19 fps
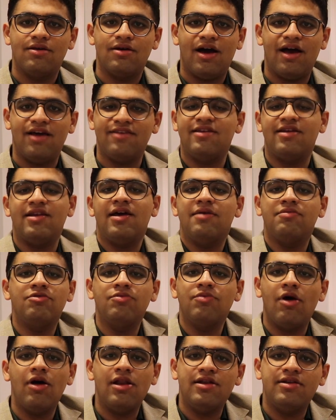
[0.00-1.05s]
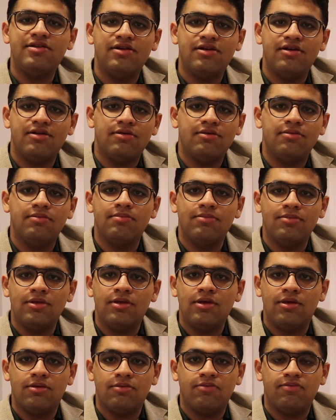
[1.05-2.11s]
I said I would volunteer.
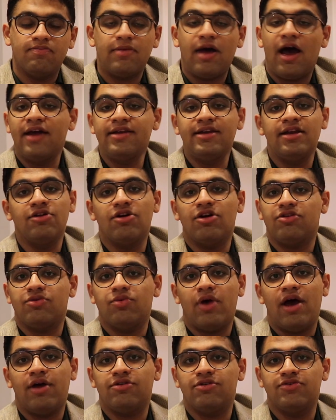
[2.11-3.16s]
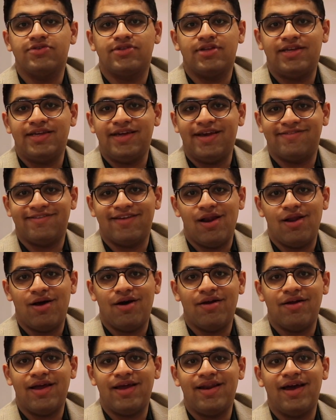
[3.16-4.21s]
I did not know how to use a
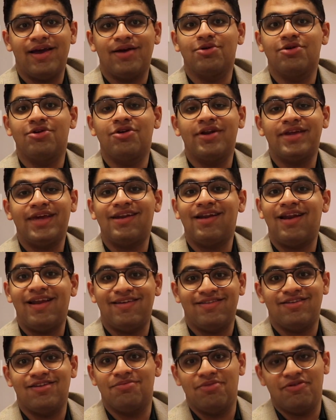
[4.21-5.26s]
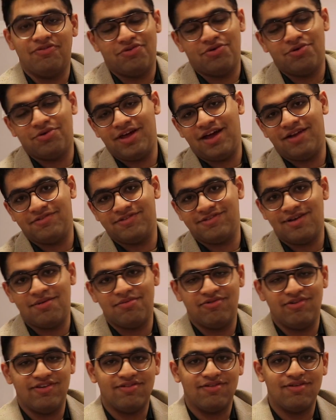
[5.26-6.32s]
DSLR and I could not get a lesson before that for
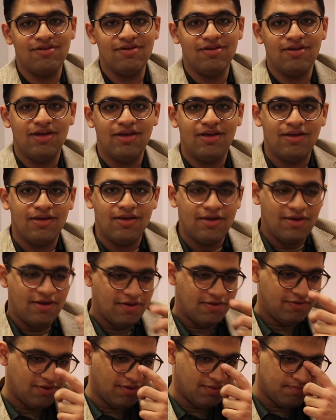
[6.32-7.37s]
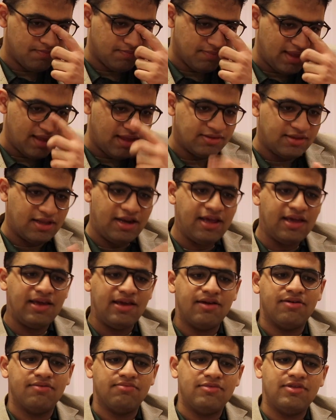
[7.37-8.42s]
some reason. So
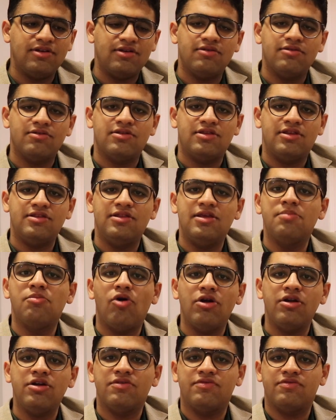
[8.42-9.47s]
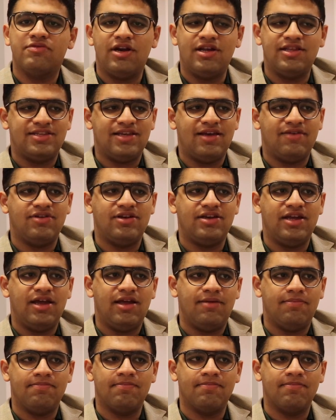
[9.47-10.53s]
the morning of grade 7
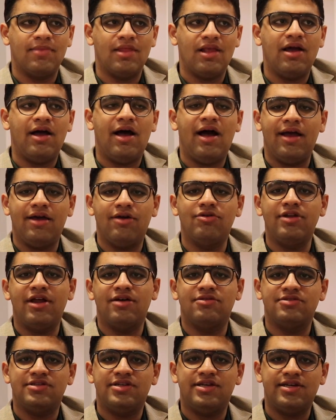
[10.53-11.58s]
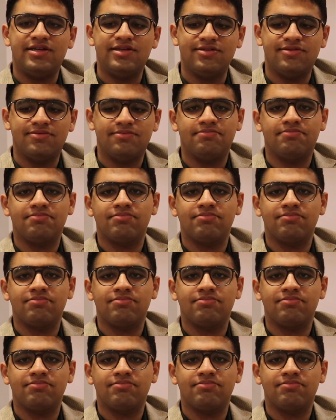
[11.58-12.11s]
day, I go downstairs,